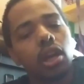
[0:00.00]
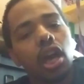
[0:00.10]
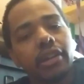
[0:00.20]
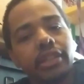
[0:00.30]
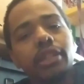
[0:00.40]

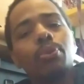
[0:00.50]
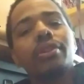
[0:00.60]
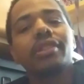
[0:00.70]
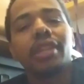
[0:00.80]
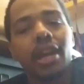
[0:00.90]
He
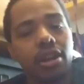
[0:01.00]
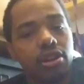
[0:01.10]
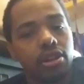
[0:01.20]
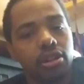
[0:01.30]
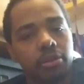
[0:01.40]
was
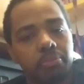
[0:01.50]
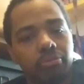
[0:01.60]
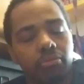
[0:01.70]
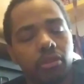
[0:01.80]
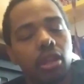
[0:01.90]
there,
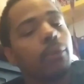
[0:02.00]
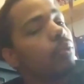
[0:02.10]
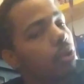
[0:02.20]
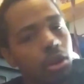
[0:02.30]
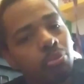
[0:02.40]
if we're
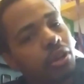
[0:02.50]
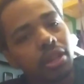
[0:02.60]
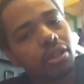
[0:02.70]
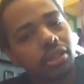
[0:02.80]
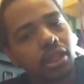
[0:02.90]
going to bring in
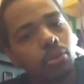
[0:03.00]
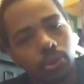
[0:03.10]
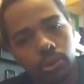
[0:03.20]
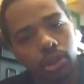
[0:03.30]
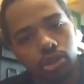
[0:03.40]
the sequel
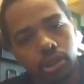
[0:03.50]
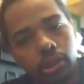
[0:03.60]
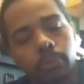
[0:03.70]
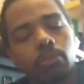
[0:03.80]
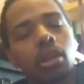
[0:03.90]
trilogy,
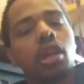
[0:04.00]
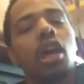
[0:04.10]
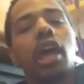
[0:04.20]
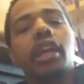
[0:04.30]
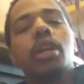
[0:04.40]

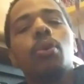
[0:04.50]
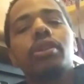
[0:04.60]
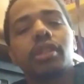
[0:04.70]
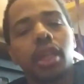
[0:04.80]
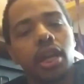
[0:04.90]
he
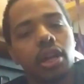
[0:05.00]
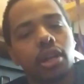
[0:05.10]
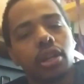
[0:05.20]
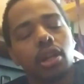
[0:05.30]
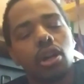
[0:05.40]
was
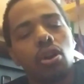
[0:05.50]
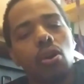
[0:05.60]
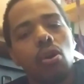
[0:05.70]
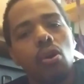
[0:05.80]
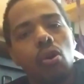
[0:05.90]
there
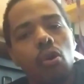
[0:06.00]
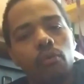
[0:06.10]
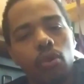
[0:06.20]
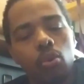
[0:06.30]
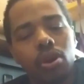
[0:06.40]

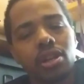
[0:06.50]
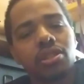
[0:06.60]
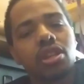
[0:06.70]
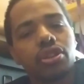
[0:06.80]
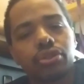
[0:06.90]
for when
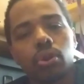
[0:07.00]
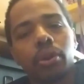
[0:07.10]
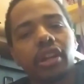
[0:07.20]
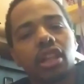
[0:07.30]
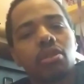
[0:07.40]

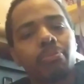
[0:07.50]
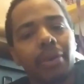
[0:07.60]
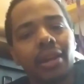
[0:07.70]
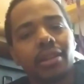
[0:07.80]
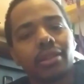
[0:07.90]
Starkiller
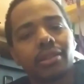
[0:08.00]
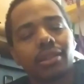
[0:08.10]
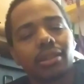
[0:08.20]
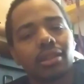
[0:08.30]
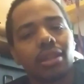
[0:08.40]
Base
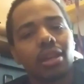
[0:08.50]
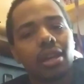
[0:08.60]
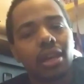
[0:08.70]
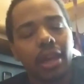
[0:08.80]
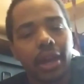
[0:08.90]

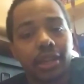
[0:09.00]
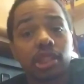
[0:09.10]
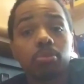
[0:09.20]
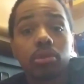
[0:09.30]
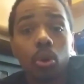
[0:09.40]

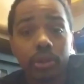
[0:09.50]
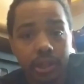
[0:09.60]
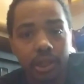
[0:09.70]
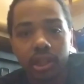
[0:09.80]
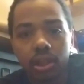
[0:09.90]

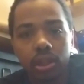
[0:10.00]
exploded.